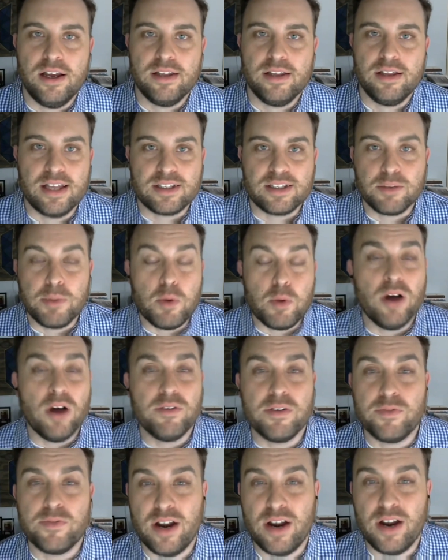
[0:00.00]
That's going to be
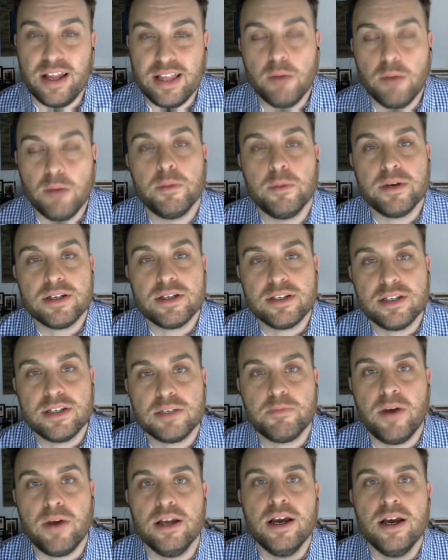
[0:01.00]
relevant for any type of business,
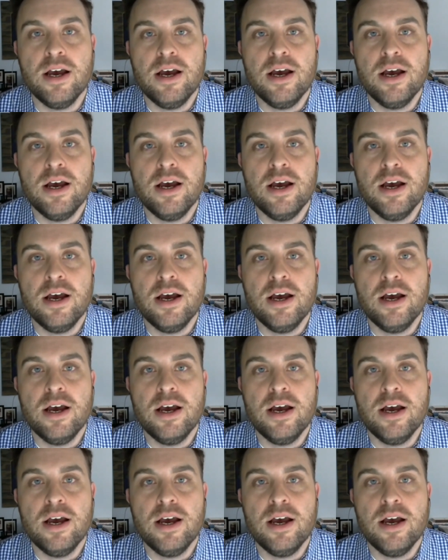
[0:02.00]
but